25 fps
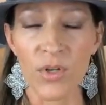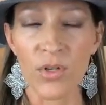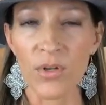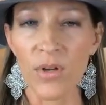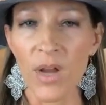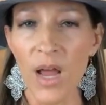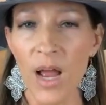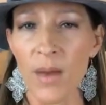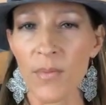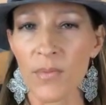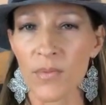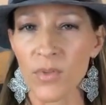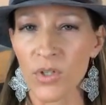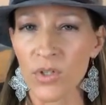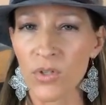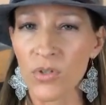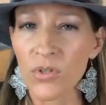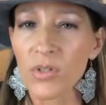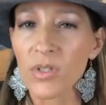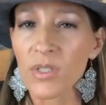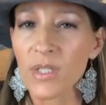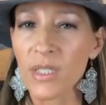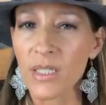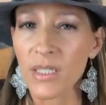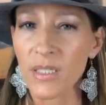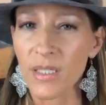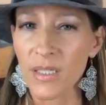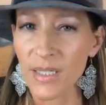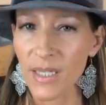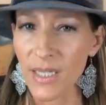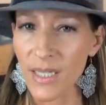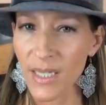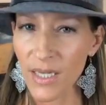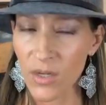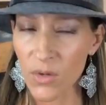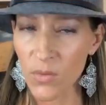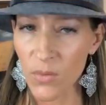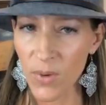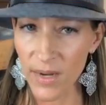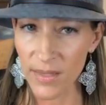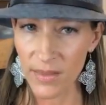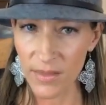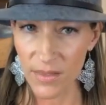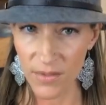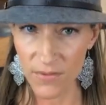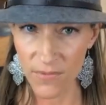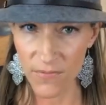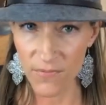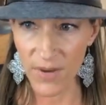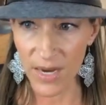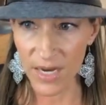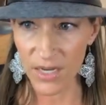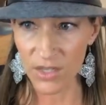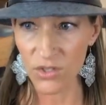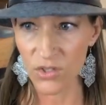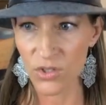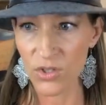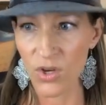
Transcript: you're not usually going to get quite the effects.